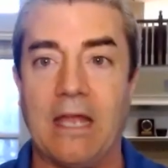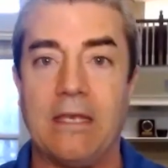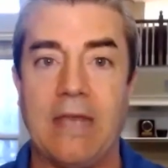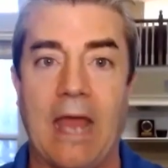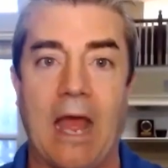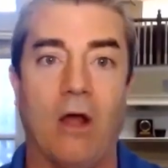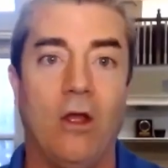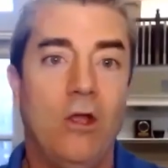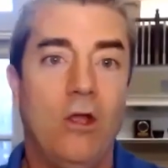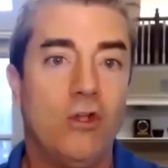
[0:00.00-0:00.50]

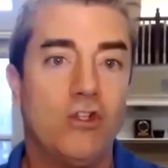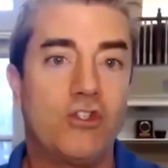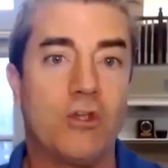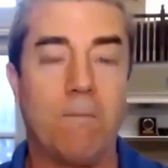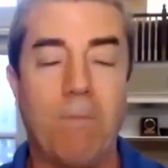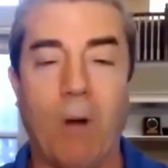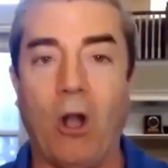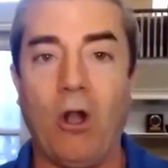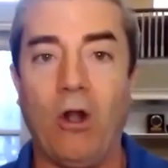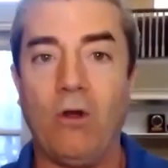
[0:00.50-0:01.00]
Now,
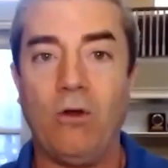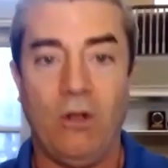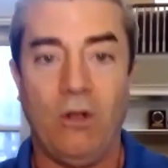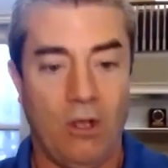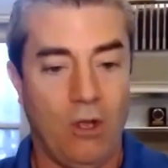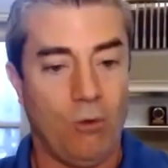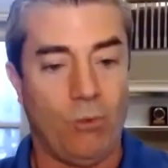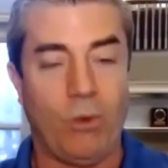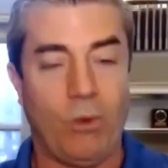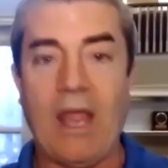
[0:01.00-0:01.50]
tomorrow
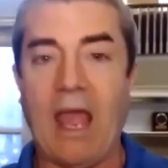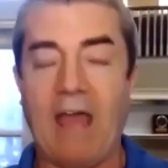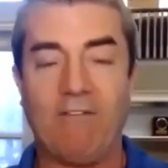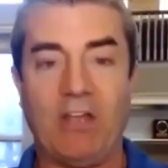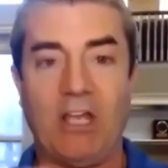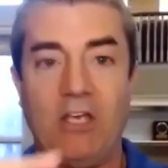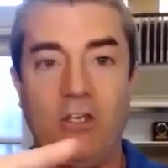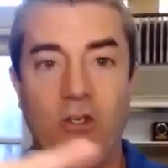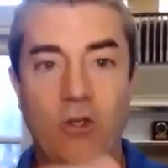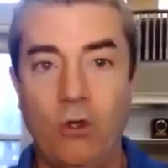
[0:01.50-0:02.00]
we have
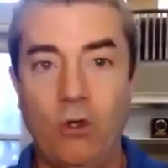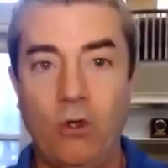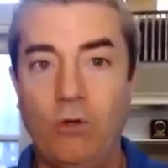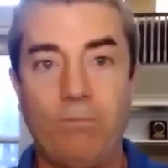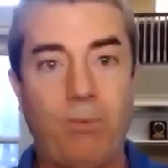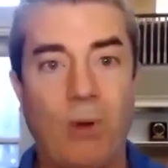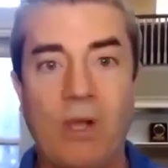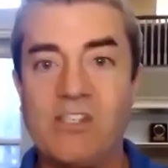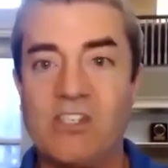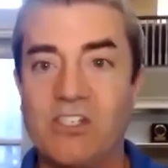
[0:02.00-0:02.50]
a noon
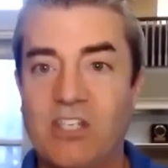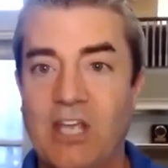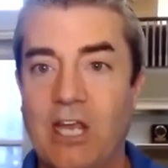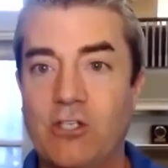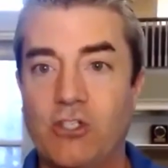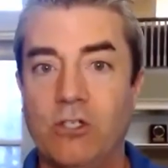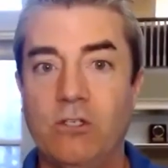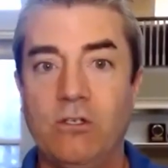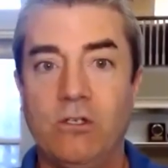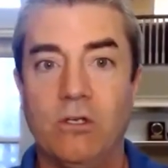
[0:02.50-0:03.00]

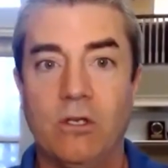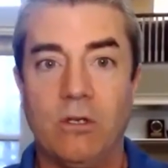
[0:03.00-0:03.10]
presentation.